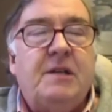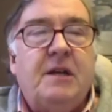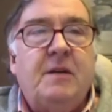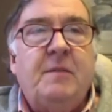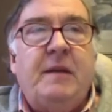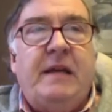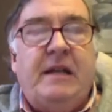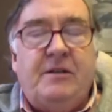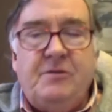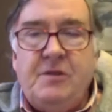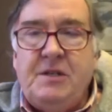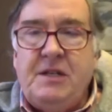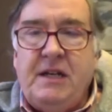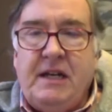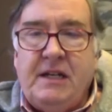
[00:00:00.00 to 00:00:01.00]
It's going to be
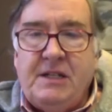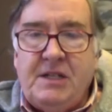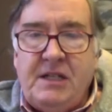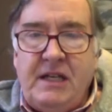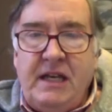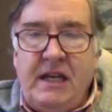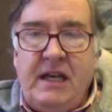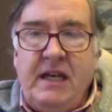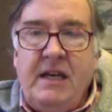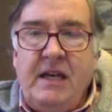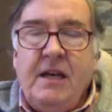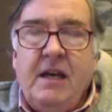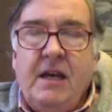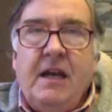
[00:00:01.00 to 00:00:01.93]
interesting to see